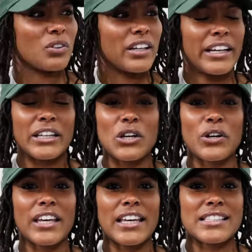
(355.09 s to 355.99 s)
Okay, your no
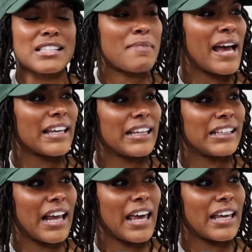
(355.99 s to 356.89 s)
more kids things. Is my
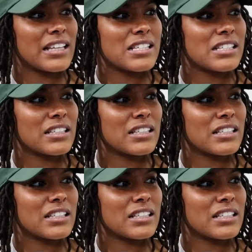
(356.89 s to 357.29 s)
kid age.